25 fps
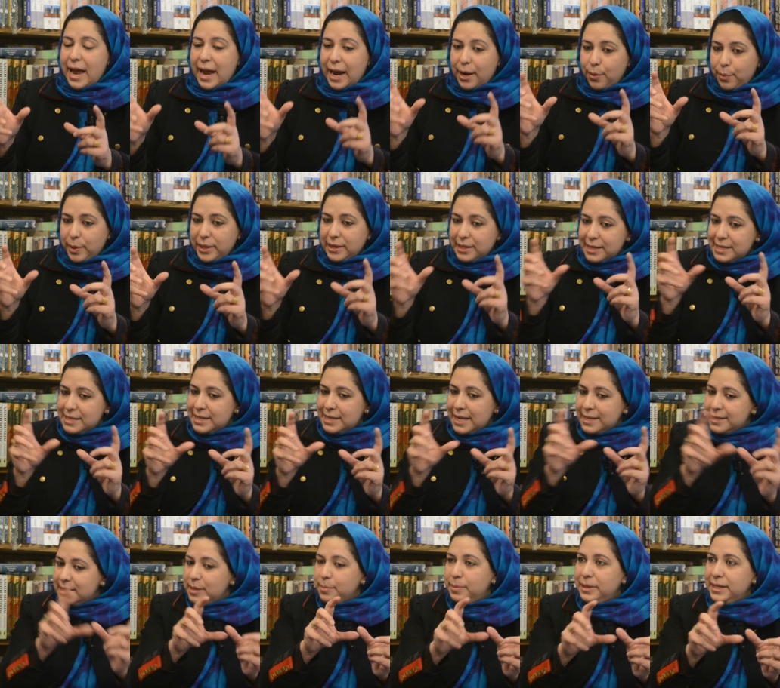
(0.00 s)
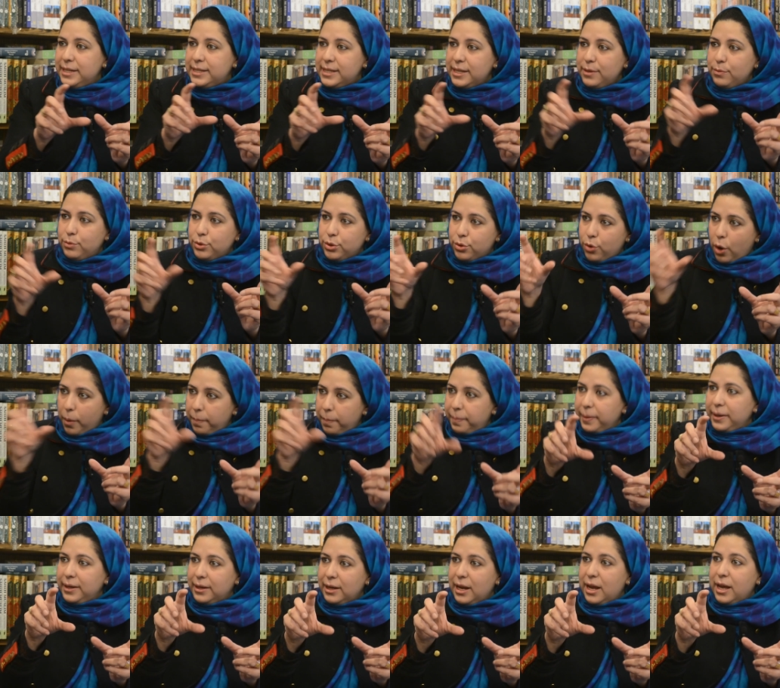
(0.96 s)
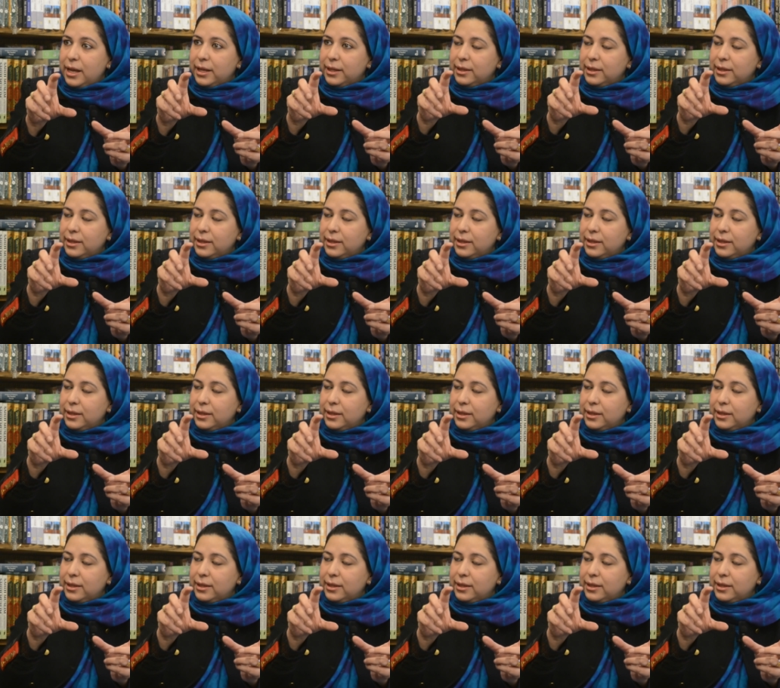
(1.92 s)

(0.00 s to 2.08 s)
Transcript: and when the sensibility would drop in